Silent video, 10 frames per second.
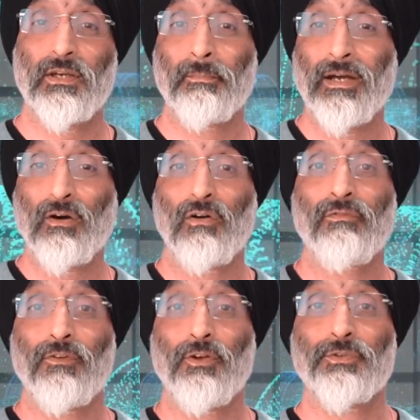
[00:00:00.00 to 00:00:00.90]
about
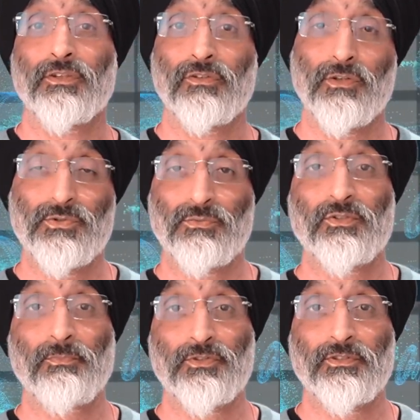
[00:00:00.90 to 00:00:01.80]
offloading those
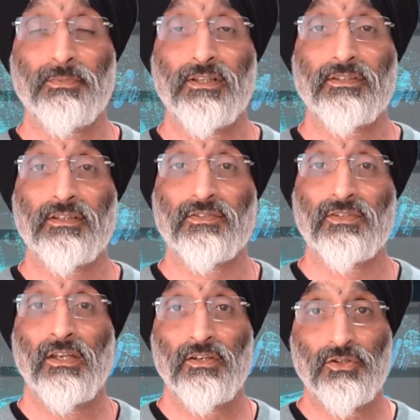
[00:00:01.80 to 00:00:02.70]
responsibilities
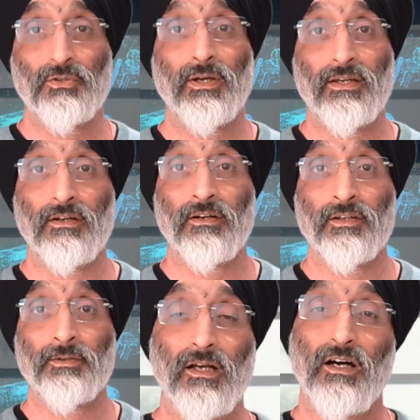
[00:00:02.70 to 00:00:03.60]
to A I.